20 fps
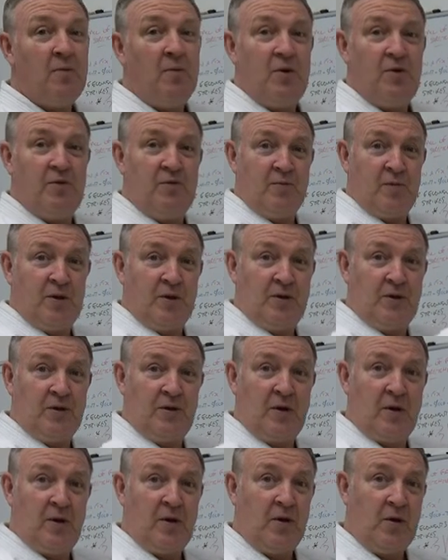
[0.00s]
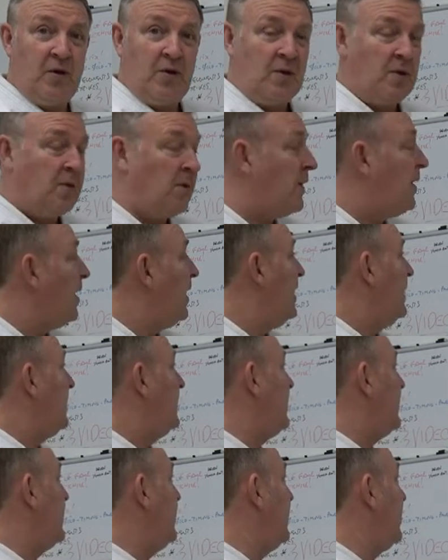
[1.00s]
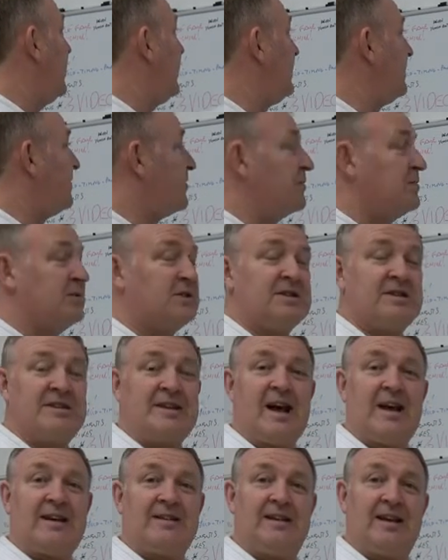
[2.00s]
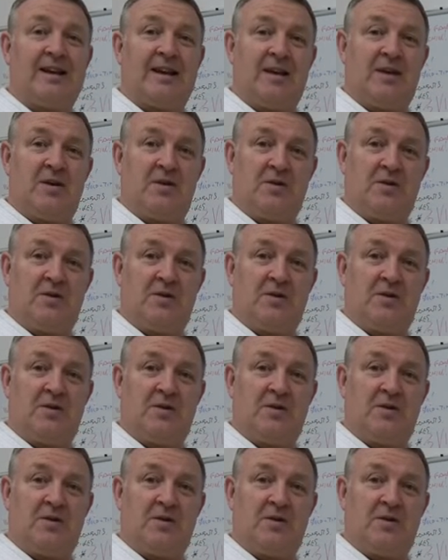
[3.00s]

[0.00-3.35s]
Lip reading: movement. You can get it from static